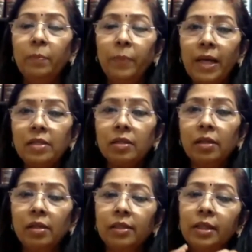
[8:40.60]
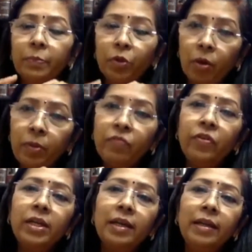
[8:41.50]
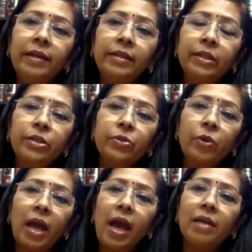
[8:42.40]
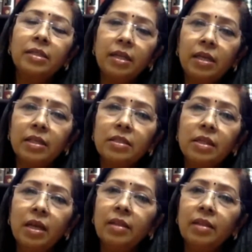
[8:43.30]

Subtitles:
But the problem with Delhi Rent Control Act is